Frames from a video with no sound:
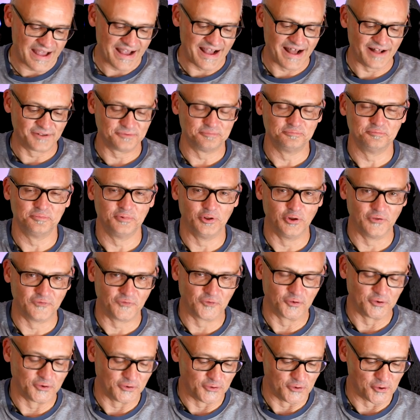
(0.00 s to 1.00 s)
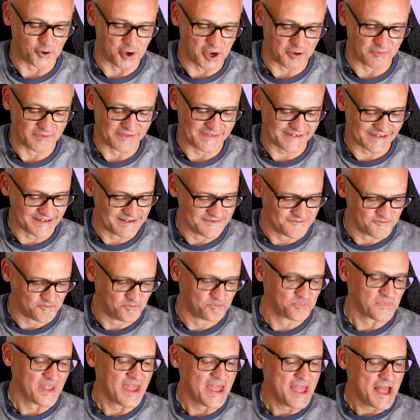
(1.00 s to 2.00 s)
I'll look forward to your comments.
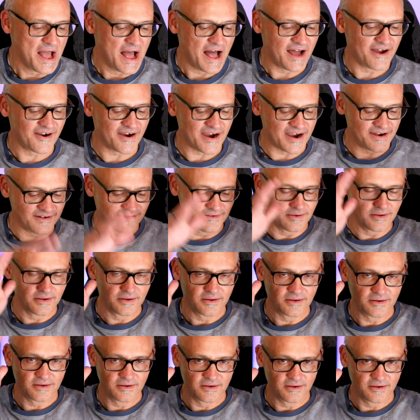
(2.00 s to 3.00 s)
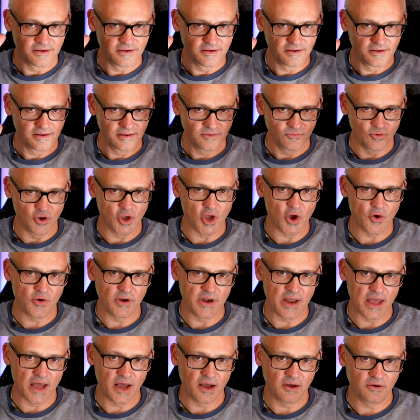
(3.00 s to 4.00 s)
All right, we're
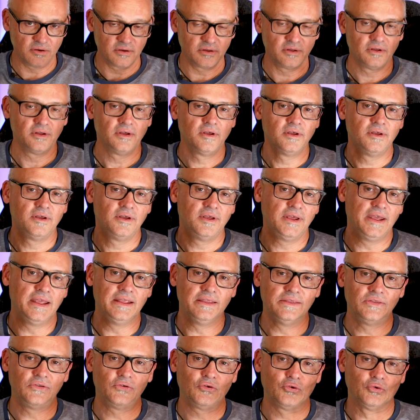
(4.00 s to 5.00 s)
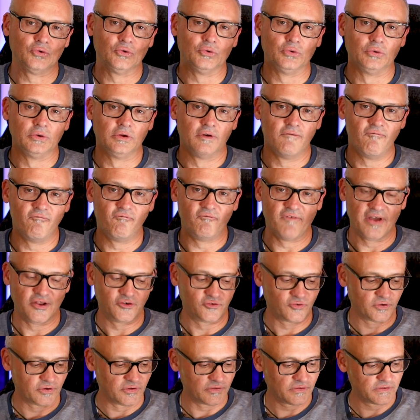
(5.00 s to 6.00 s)
going now into
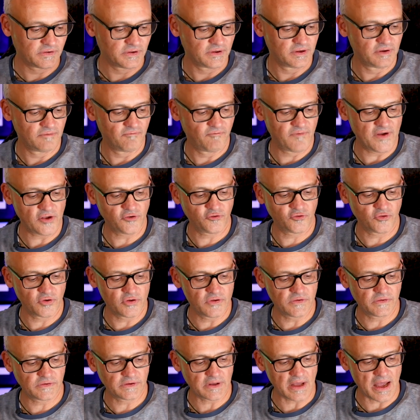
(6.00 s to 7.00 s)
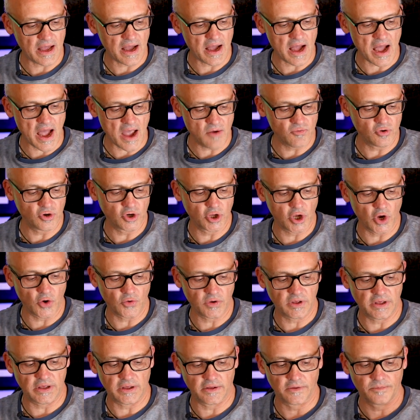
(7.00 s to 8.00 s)
veterans. Veterans, I would go
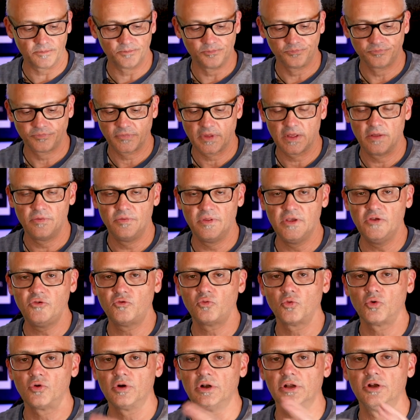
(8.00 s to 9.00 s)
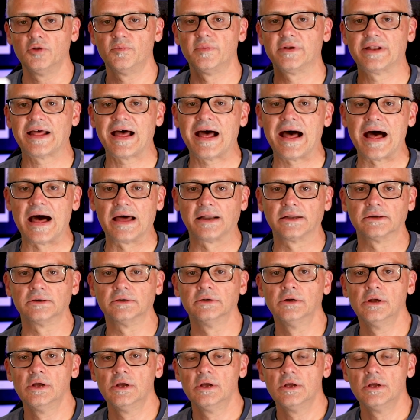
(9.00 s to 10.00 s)
here. These were a little bit harder.